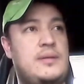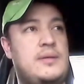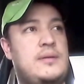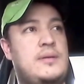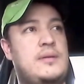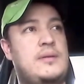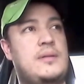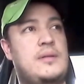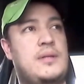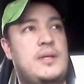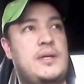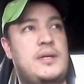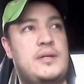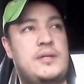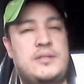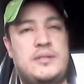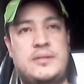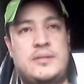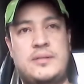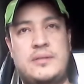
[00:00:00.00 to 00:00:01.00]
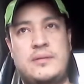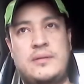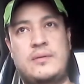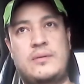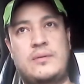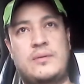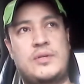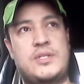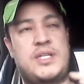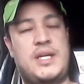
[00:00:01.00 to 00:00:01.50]
the letters
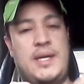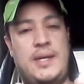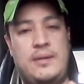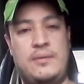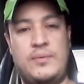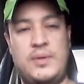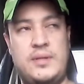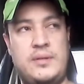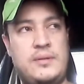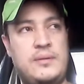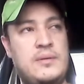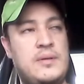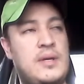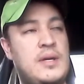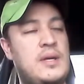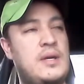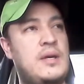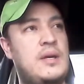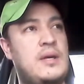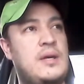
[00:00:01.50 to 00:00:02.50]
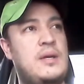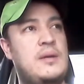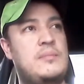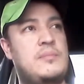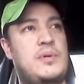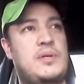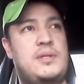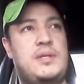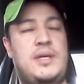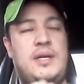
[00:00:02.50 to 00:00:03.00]
or chatting with you,
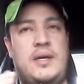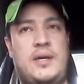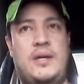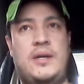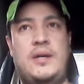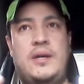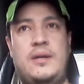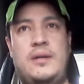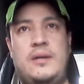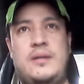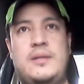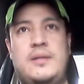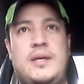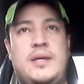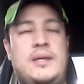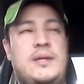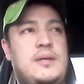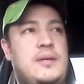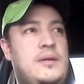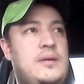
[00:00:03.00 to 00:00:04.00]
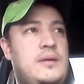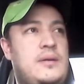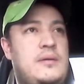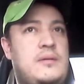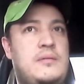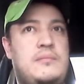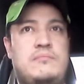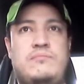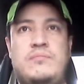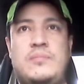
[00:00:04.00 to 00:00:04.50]
but they are
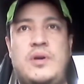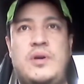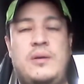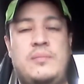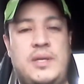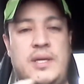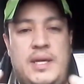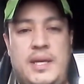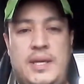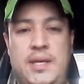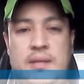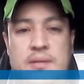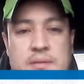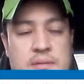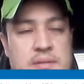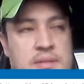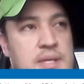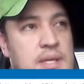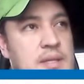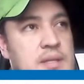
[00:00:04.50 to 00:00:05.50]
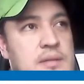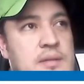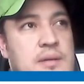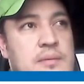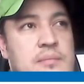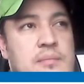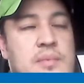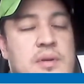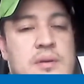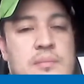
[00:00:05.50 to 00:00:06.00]
obligated to send
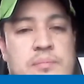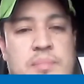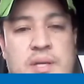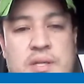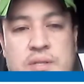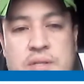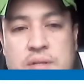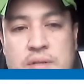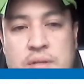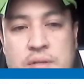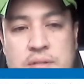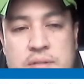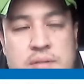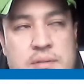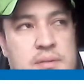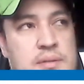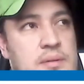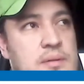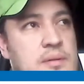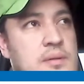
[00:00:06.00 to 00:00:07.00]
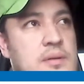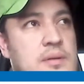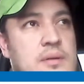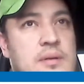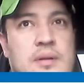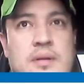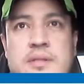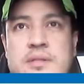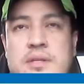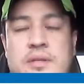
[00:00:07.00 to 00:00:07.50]
them pictures or
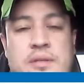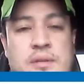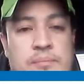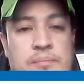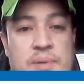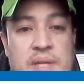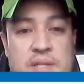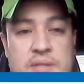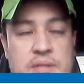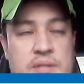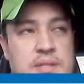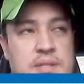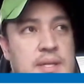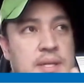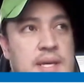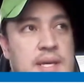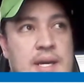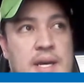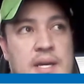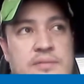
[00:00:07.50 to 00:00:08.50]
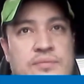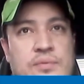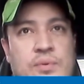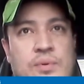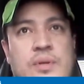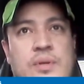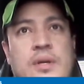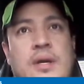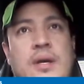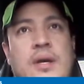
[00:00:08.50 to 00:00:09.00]
certain pictures that they ask
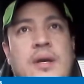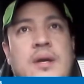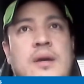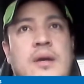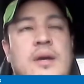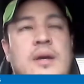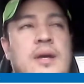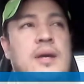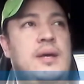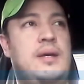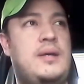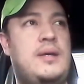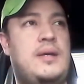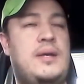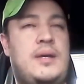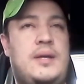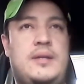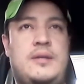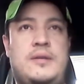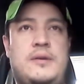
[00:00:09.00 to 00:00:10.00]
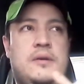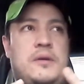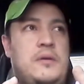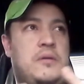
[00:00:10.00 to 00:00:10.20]
for, and